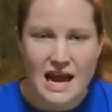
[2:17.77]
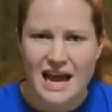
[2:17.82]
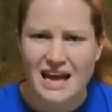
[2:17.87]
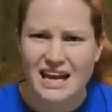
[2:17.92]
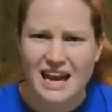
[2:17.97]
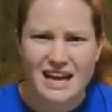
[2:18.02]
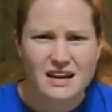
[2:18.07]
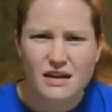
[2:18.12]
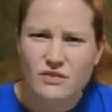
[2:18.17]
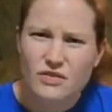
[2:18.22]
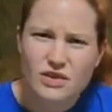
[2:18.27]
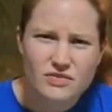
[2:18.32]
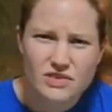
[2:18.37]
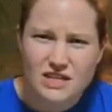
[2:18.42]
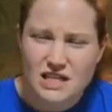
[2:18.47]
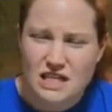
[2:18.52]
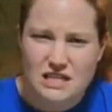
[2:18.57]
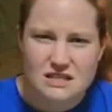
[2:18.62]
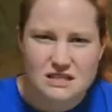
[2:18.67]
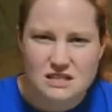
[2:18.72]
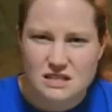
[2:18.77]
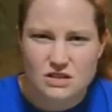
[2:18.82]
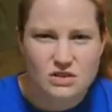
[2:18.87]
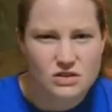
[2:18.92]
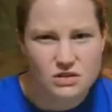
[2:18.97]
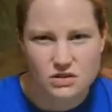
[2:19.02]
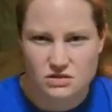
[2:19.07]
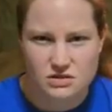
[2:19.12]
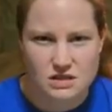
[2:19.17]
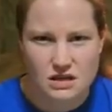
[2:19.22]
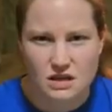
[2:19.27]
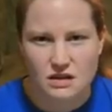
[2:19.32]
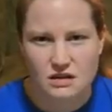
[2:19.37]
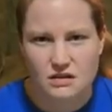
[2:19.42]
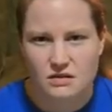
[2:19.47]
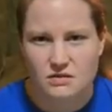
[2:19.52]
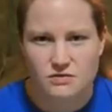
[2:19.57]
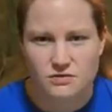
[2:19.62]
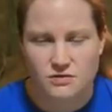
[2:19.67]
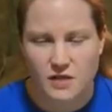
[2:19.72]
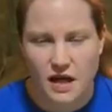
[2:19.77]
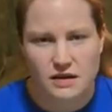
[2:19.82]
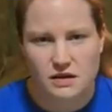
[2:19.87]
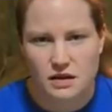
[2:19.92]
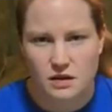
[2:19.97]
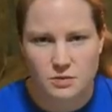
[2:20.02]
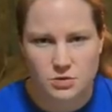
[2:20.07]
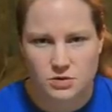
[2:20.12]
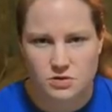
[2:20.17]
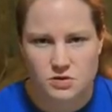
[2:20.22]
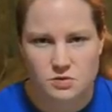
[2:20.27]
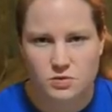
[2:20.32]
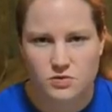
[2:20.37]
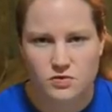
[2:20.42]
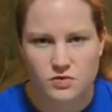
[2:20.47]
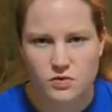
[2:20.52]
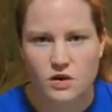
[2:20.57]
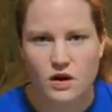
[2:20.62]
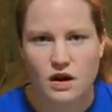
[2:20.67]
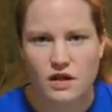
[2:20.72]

and I never even considered using flat diapers before.